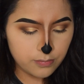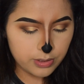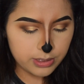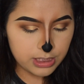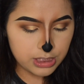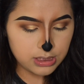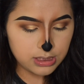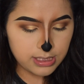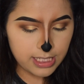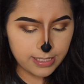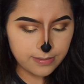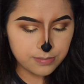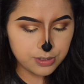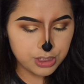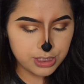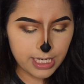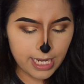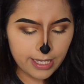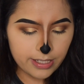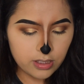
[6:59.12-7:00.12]
with the same
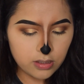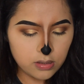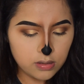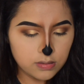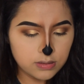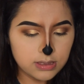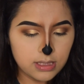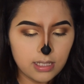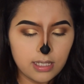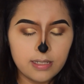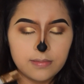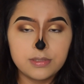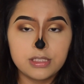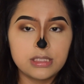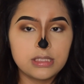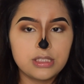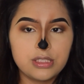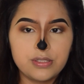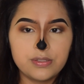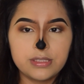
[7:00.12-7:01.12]
shadows. I'm
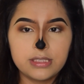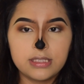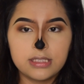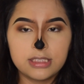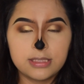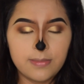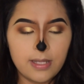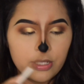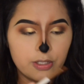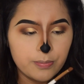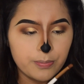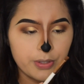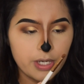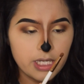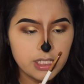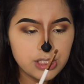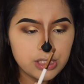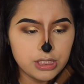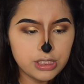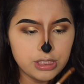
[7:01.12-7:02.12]
just using the smaller
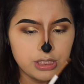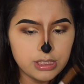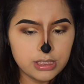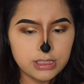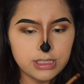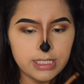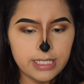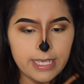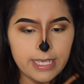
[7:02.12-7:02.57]
brush just to